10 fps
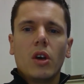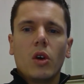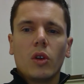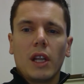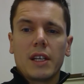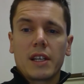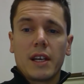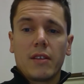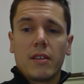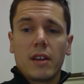unless
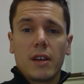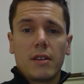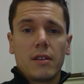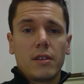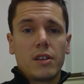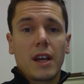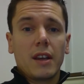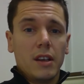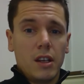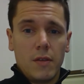either that
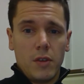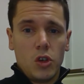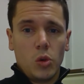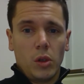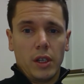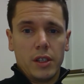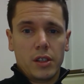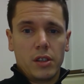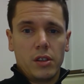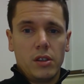second individual
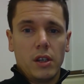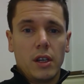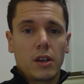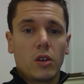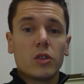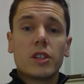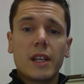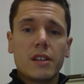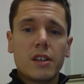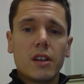has
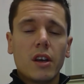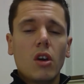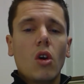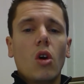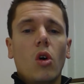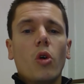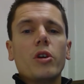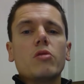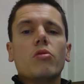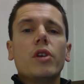consented or
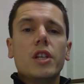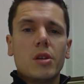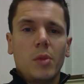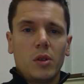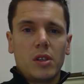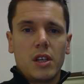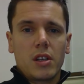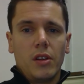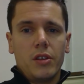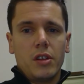it's reasonable to
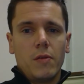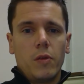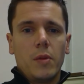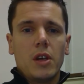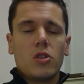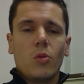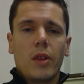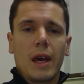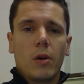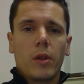disclose the information
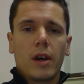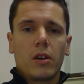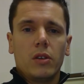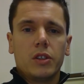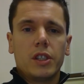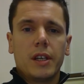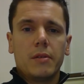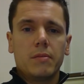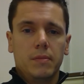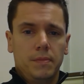without that
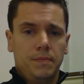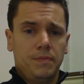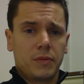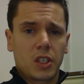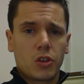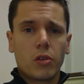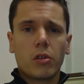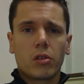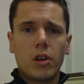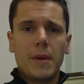consent. So there are
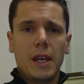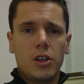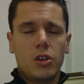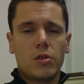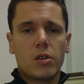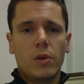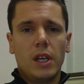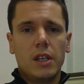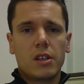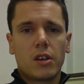three main issues that we
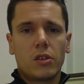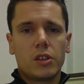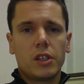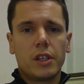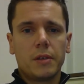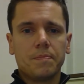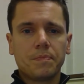need to consider.